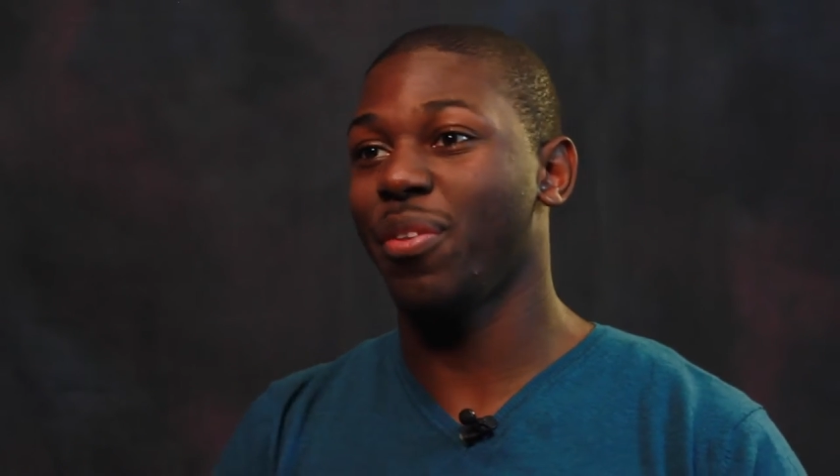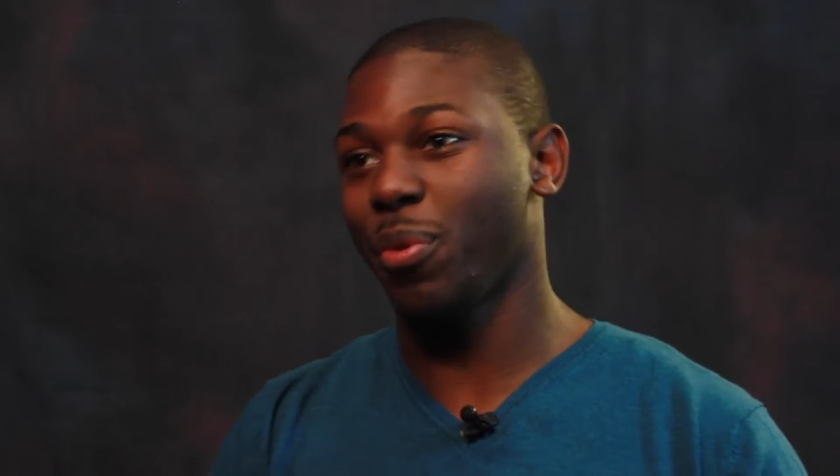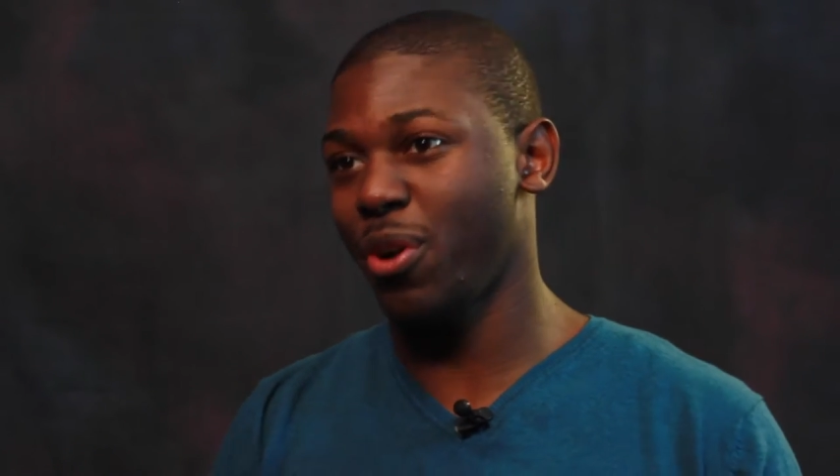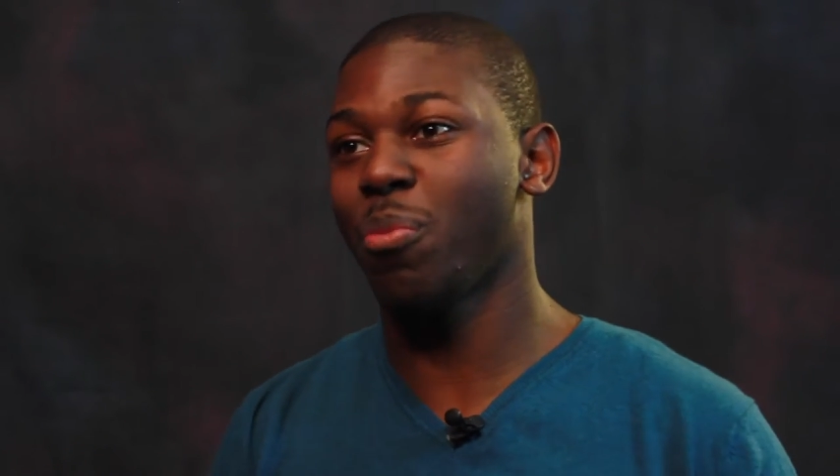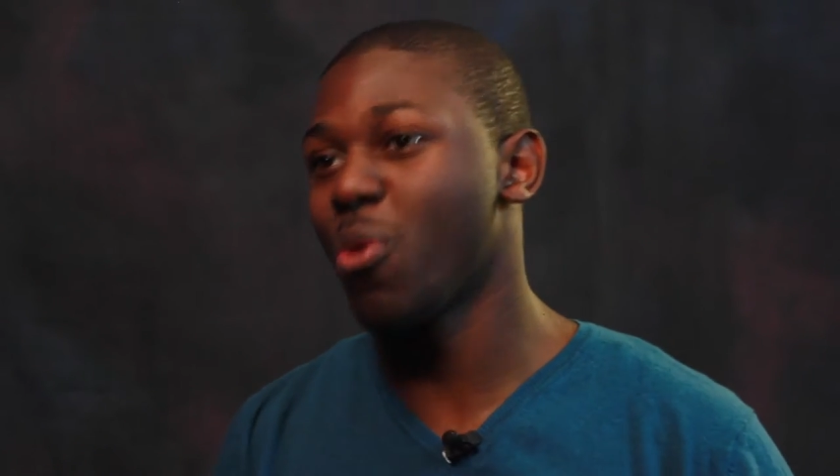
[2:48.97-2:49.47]
there
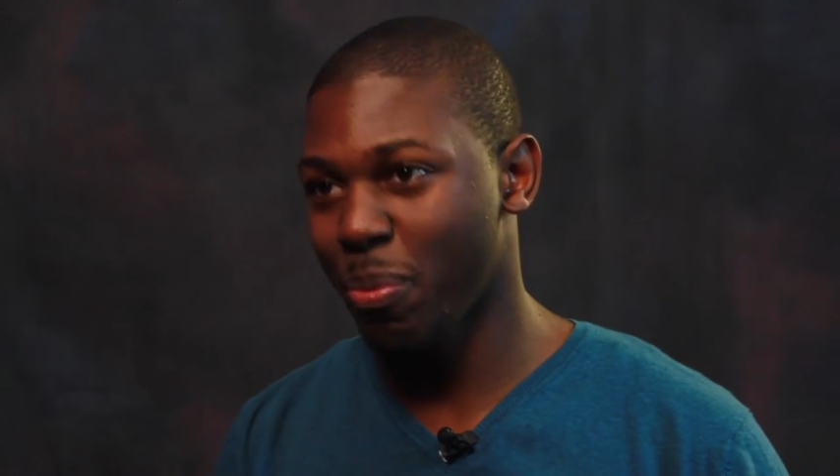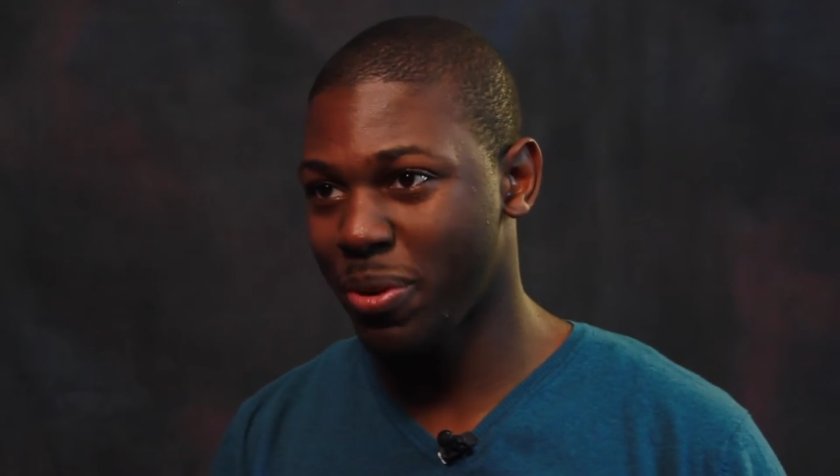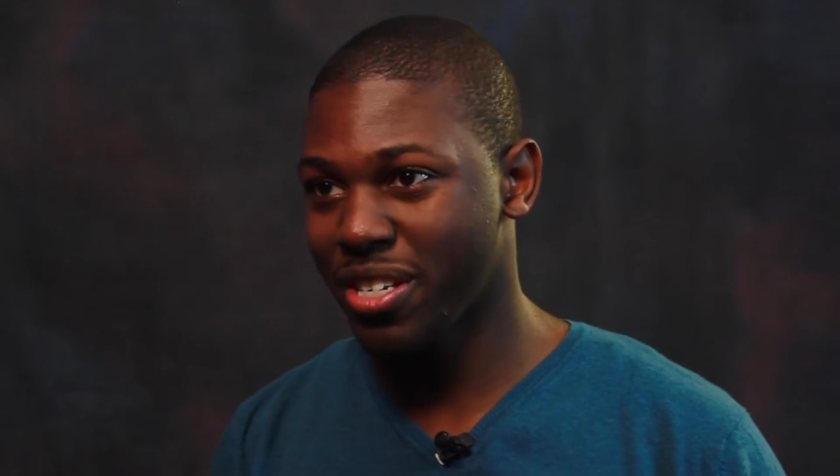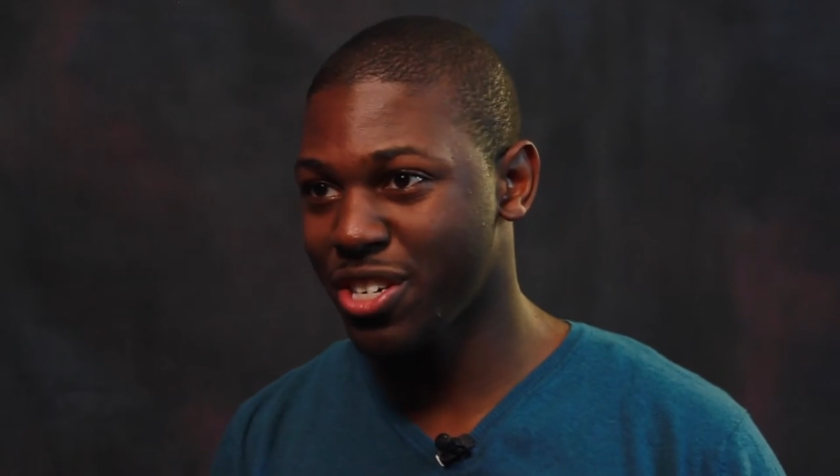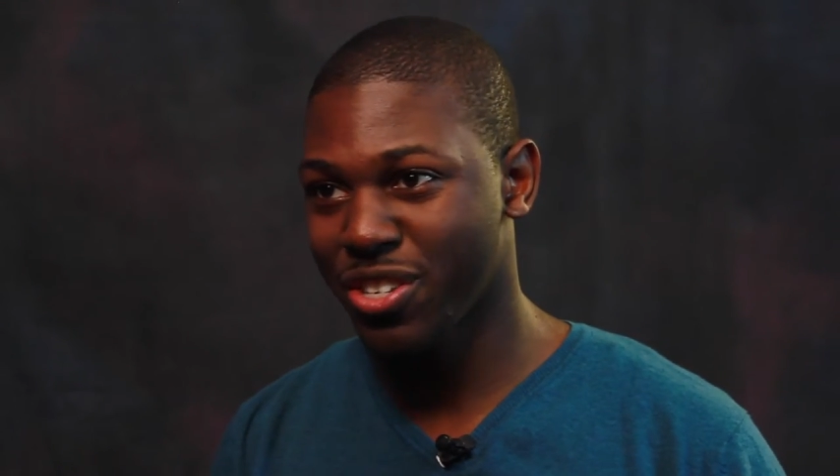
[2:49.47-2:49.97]
were no more
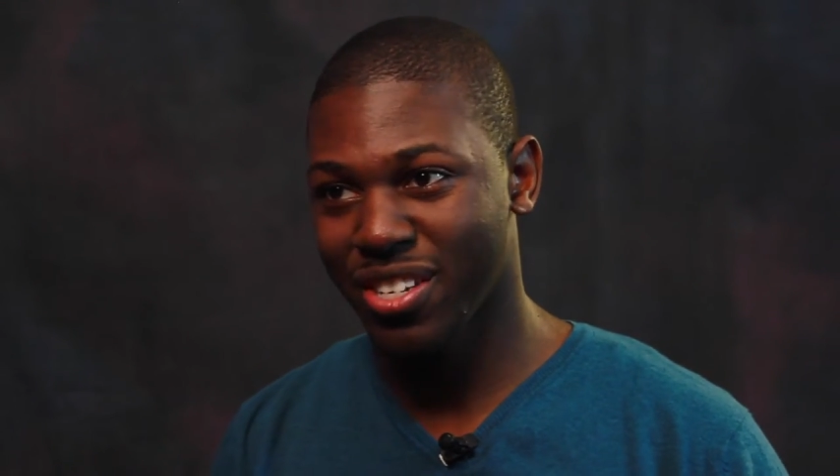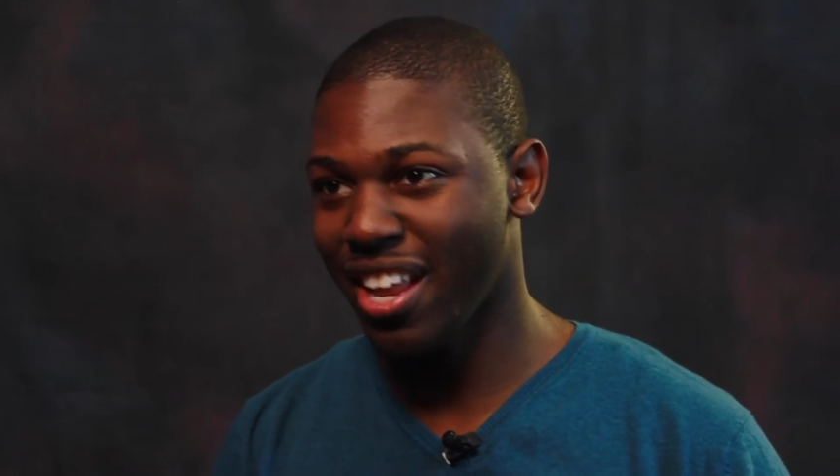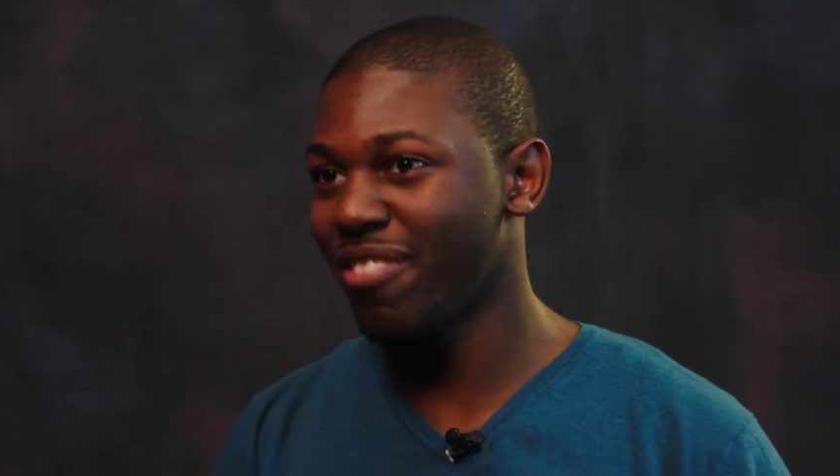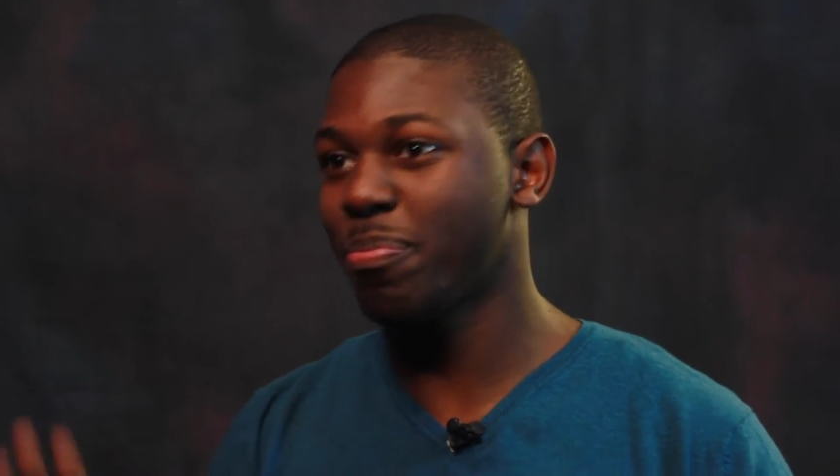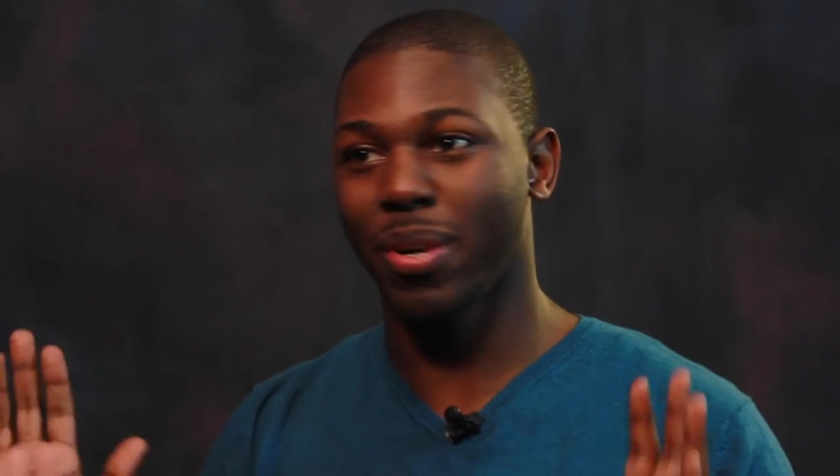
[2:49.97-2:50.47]
positions left,